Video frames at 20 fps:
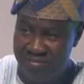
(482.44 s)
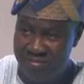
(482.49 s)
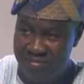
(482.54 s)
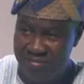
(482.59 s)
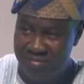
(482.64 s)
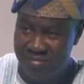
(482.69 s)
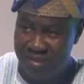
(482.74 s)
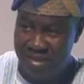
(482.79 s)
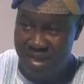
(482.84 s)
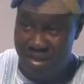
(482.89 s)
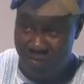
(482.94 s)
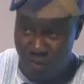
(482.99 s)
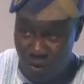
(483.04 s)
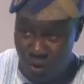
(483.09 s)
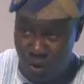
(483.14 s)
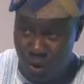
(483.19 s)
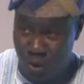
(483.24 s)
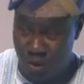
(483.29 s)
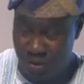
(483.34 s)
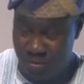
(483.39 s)

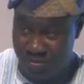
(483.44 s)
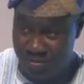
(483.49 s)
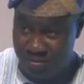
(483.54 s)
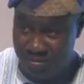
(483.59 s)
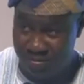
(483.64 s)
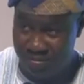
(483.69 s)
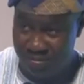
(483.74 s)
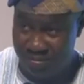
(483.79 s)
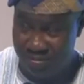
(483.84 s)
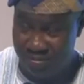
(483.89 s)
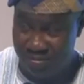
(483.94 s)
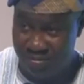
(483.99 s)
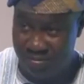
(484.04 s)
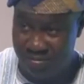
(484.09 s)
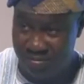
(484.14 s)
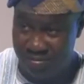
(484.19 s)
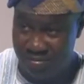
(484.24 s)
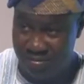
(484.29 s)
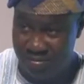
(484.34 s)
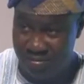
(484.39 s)
devolution.
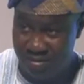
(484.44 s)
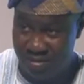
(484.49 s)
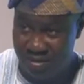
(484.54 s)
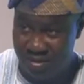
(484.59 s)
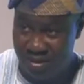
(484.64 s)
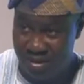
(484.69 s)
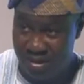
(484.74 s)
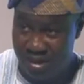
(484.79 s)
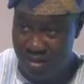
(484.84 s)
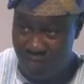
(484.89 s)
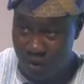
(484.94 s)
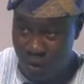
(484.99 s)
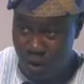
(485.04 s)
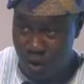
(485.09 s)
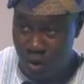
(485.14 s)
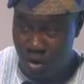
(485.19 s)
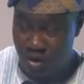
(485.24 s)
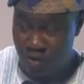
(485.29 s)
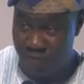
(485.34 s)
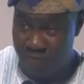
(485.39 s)
Devolution
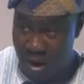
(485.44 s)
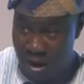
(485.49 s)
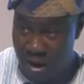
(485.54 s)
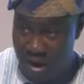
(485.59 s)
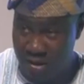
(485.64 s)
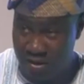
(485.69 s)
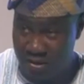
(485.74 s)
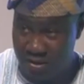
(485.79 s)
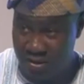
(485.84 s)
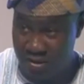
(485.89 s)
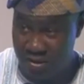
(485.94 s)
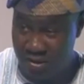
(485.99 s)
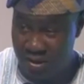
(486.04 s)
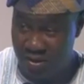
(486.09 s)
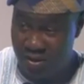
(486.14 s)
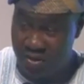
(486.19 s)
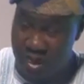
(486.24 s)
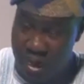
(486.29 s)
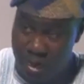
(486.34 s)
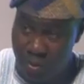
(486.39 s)
of powers. It's
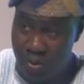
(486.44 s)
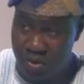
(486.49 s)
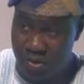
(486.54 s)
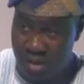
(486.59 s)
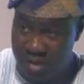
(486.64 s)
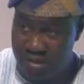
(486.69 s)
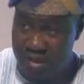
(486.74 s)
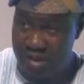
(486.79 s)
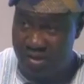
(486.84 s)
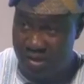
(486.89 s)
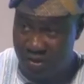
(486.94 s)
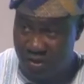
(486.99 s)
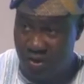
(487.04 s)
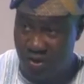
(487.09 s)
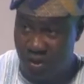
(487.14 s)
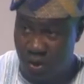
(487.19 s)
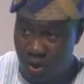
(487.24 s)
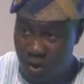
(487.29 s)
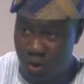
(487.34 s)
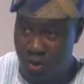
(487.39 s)
time we started this
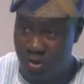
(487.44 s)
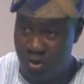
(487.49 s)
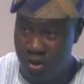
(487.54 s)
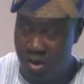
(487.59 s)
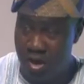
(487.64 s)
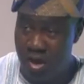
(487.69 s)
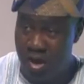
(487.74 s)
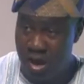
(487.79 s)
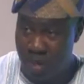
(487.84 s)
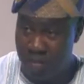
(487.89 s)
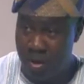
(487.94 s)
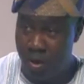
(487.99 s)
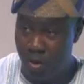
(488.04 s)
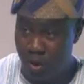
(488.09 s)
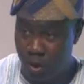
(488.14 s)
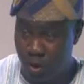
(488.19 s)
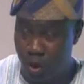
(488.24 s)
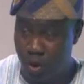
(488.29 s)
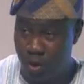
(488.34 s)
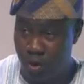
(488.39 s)
discussion about
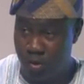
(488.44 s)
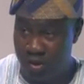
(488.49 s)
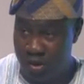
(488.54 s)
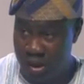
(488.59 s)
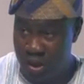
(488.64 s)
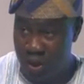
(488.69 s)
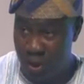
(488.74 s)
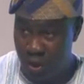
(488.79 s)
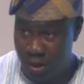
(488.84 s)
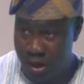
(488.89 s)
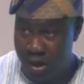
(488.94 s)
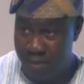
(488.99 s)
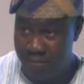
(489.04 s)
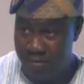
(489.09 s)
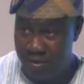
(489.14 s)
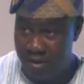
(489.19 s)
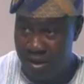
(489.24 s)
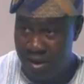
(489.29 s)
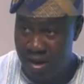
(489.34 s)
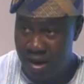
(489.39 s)
restructuring Nigeria.
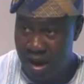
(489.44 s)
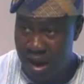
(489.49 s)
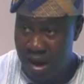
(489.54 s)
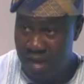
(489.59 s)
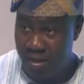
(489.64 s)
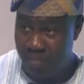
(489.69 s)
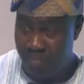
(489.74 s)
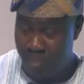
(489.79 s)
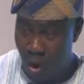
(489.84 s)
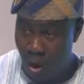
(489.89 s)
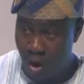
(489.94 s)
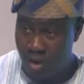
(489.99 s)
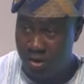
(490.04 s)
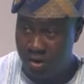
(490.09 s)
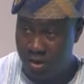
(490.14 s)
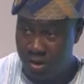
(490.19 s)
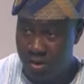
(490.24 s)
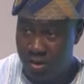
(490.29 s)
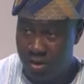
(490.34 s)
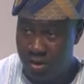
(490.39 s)
And the port,
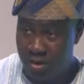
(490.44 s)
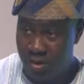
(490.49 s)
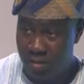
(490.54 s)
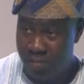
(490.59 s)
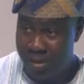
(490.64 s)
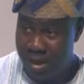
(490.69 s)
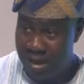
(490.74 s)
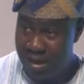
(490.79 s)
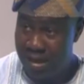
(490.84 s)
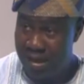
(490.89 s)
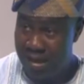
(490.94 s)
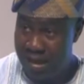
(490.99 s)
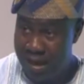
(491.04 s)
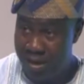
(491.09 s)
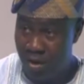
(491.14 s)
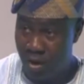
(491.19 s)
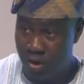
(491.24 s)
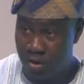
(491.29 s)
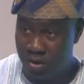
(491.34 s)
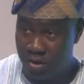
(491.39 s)
being in
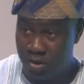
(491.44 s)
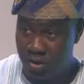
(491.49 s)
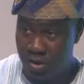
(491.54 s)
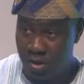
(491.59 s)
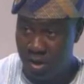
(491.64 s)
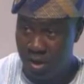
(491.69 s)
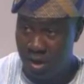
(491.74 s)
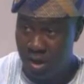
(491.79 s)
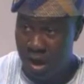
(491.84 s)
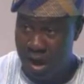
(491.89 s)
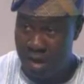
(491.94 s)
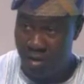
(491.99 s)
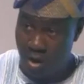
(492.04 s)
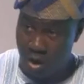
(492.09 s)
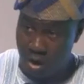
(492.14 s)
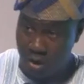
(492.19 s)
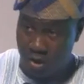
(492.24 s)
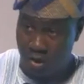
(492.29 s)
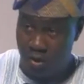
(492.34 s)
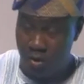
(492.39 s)
Lagos, and us
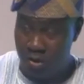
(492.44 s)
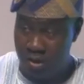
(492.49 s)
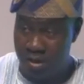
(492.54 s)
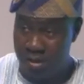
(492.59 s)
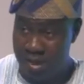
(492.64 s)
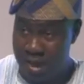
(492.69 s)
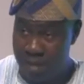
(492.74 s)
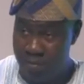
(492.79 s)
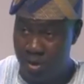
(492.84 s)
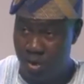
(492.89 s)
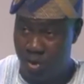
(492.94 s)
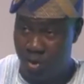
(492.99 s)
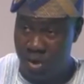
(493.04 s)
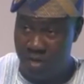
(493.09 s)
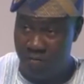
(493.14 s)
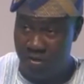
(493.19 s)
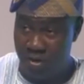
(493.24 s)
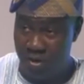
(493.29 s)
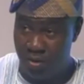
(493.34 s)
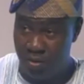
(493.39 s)
losing that much
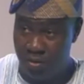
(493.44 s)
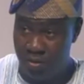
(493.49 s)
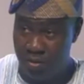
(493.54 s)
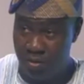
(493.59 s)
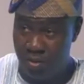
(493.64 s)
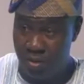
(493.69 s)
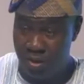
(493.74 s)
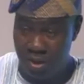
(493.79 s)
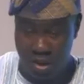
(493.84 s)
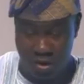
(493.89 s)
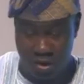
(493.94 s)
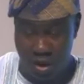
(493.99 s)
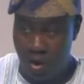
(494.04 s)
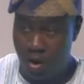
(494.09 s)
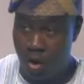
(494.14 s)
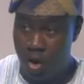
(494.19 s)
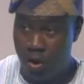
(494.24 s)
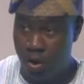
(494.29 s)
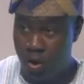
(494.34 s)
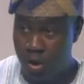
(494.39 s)
revenue, is
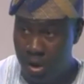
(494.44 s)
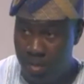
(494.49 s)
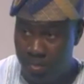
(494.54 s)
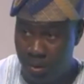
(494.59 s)
unconscionable.